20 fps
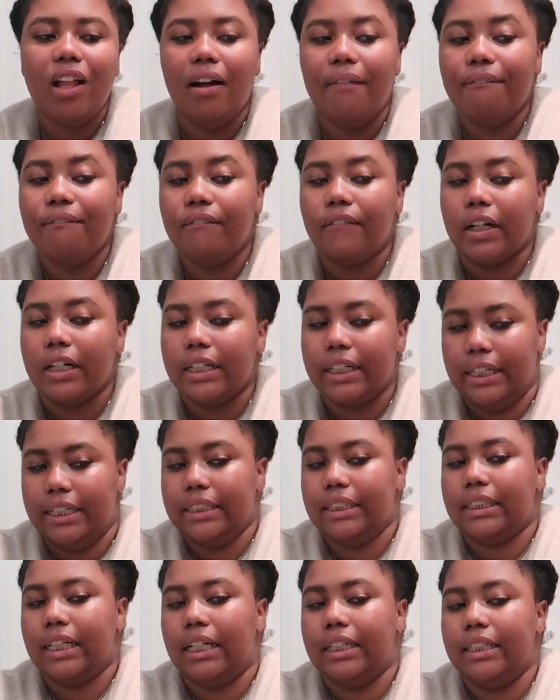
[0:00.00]
I'm very
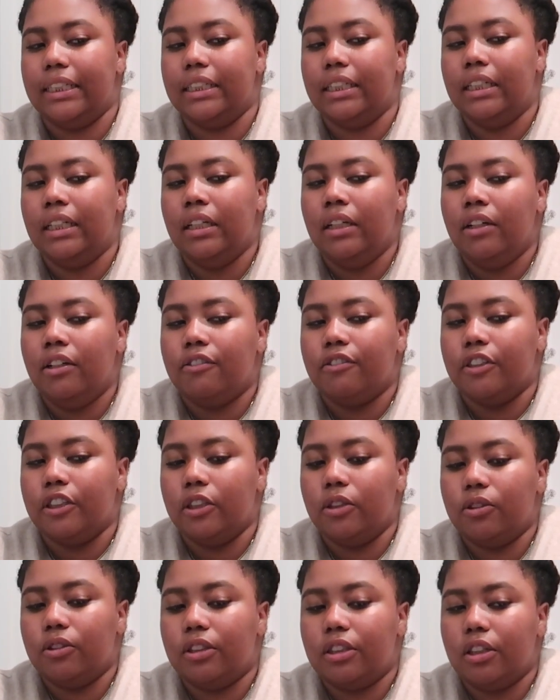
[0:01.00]
excited for
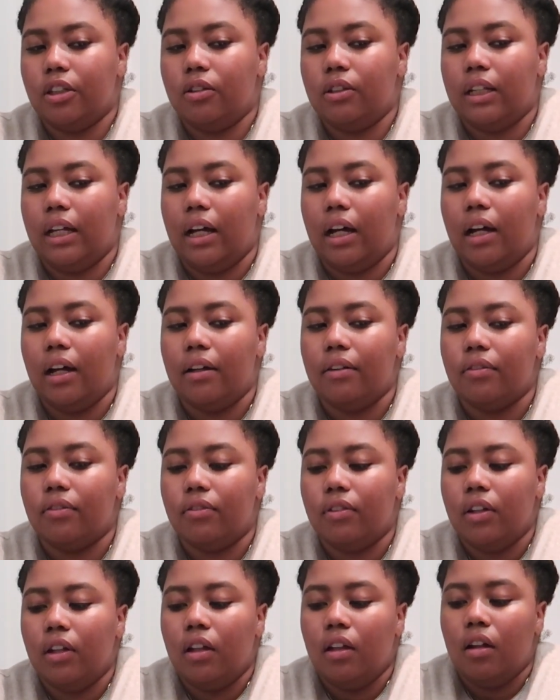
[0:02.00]
those to go live.
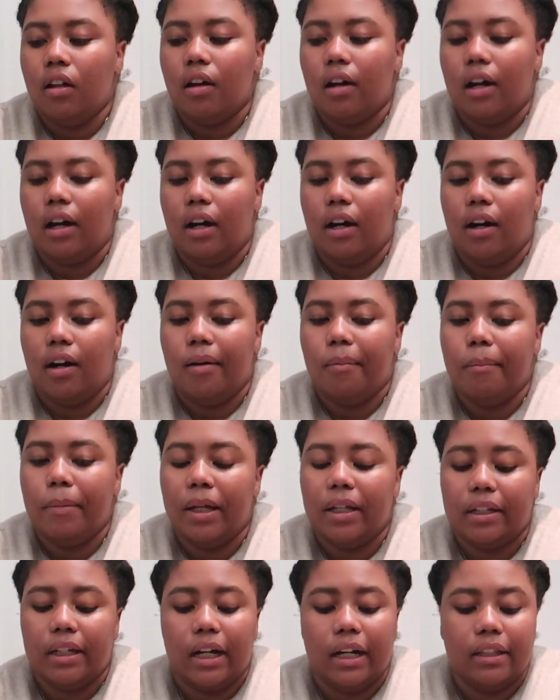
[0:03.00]
Um,
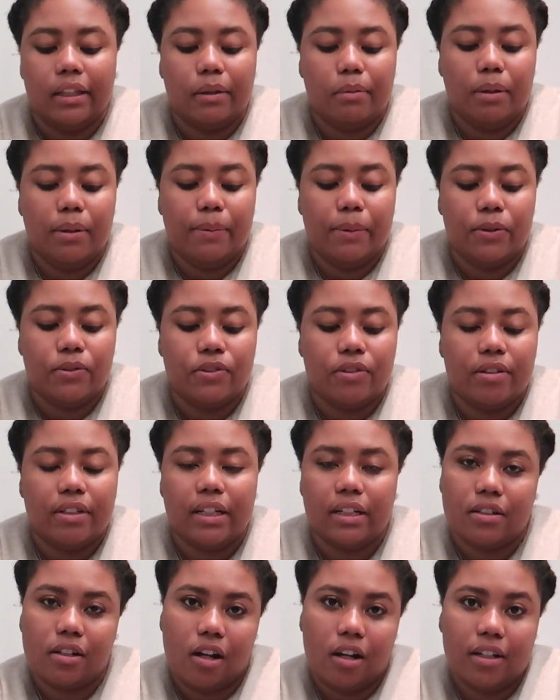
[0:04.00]
yeah, I think I'm going to post a
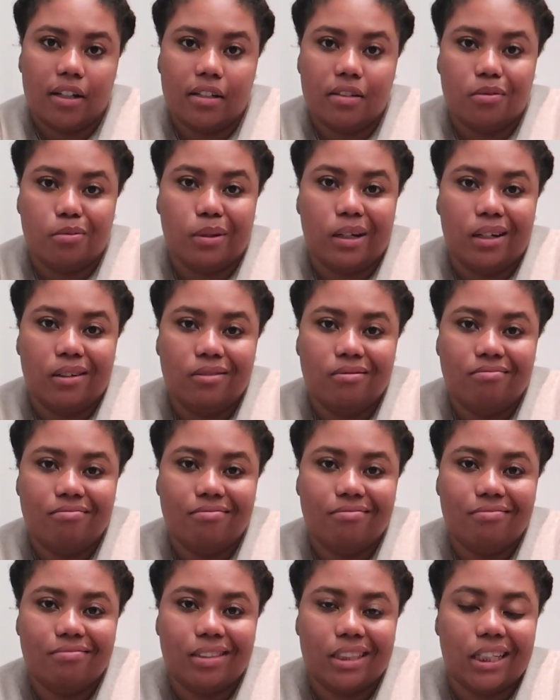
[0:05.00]
TikTok as well,
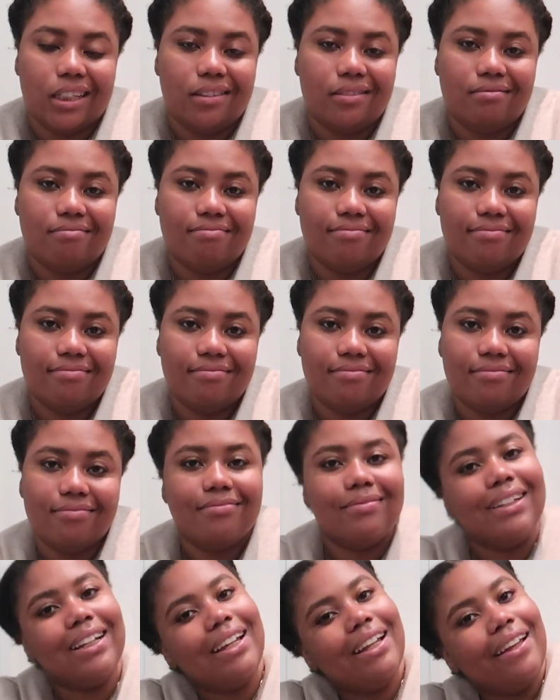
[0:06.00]
so
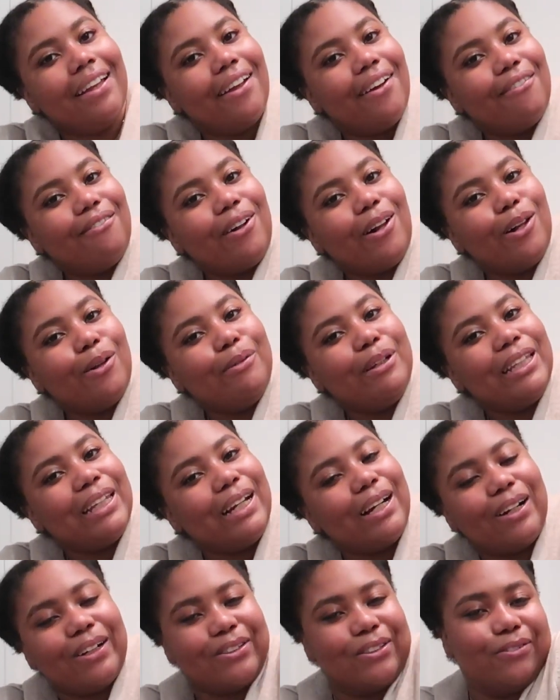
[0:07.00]
follow me
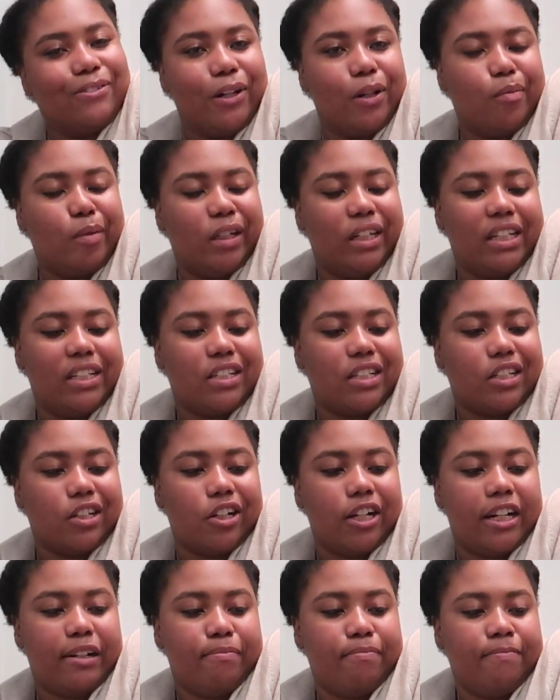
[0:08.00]
there. Also follow me on
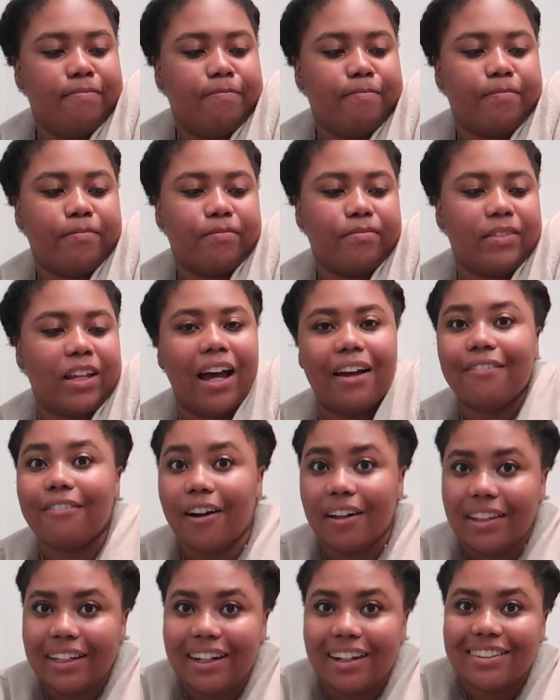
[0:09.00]
Instagram. I
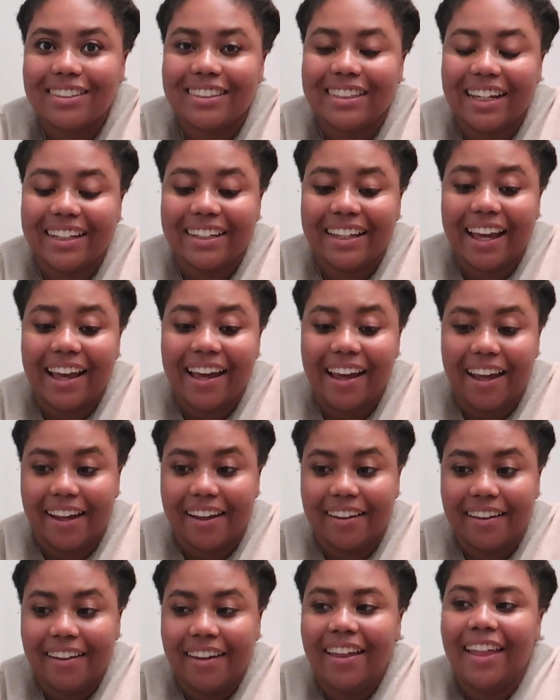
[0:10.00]
finally got to ten
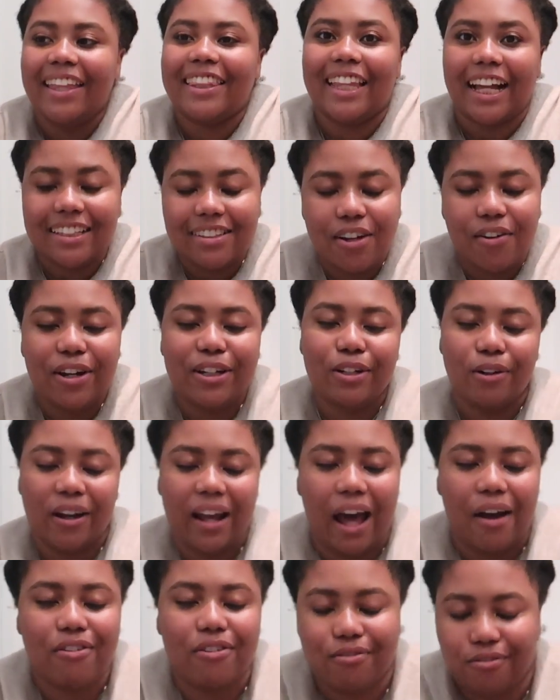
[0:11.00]
K. That's how I know
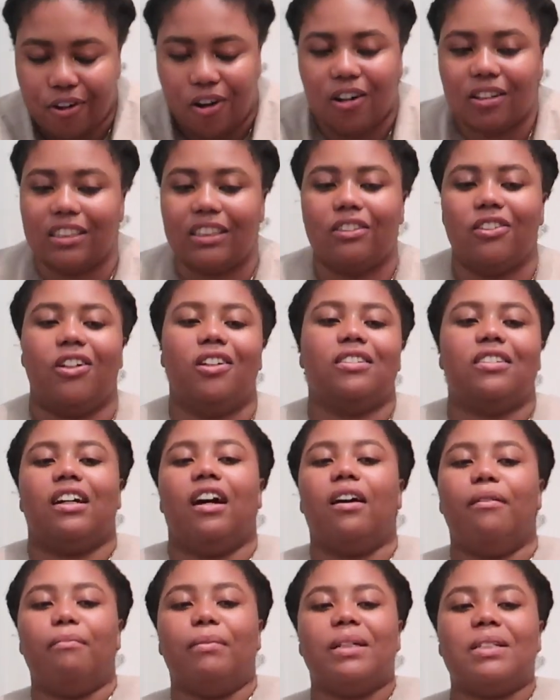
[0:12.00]
I haven't vlogged in a long
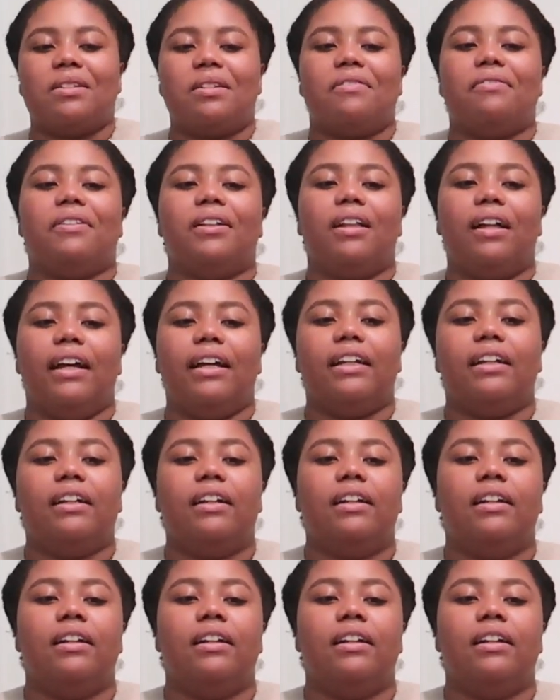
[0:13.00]
time, because I feel like